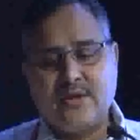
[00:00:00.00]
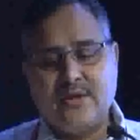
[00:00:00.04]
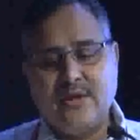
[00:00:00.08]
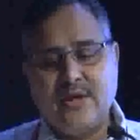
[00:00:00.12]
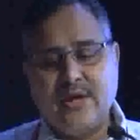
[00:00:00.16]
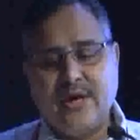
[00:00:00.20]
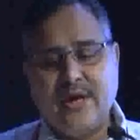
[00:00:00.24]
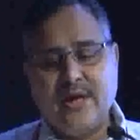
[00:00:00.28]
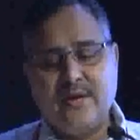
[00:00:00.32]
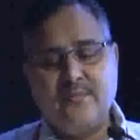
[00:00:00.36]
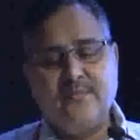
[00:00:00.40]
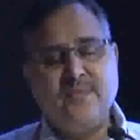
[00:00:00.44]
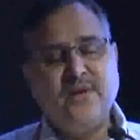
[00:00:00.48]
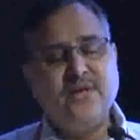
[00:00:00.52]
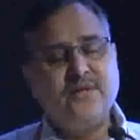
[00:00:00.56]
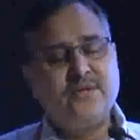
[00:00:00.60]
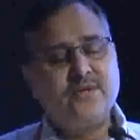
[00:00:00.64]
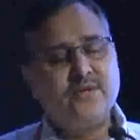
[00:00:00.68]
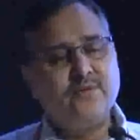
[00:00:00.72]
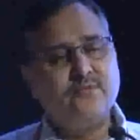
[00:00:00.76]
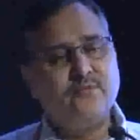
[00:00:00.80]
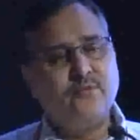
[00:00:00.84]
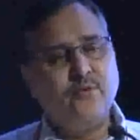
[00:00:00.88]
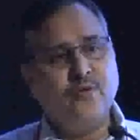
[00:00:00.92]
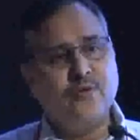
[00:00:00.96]
they had
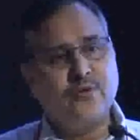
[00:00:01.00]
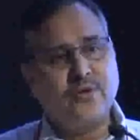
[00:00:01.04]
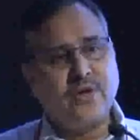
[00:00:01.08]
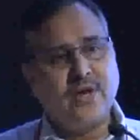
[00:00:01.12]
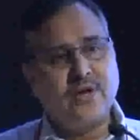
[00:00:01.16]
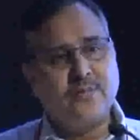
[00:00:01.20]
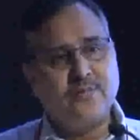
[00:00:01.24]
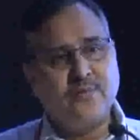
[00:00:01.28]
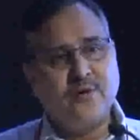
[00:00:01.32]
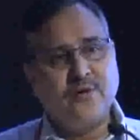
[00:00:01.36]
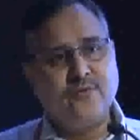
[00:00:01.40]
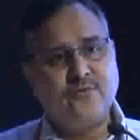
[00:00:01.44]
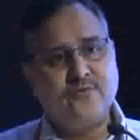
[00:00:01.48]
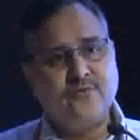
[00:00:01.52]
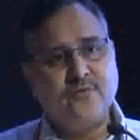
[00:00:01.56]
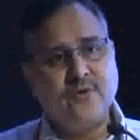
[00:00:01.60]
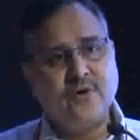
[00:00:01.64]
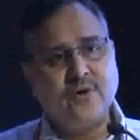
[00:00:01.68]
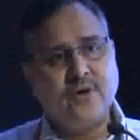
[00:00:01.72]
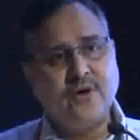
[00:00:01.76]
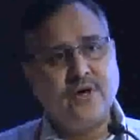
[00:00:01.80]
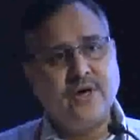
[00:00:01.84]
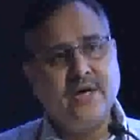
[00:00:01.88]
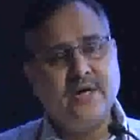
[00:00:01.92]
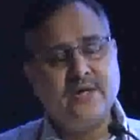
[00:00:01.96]
mentioned 4 types of
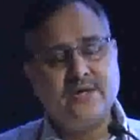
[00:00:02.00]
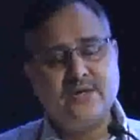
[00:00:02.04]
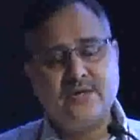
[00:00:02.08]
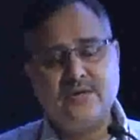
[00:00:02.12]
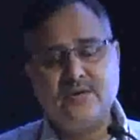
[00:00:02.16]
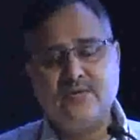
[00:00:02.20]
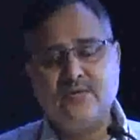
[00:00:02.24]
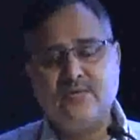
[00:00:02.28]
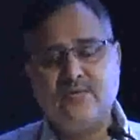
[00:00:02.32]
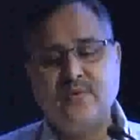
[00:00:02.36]
itch.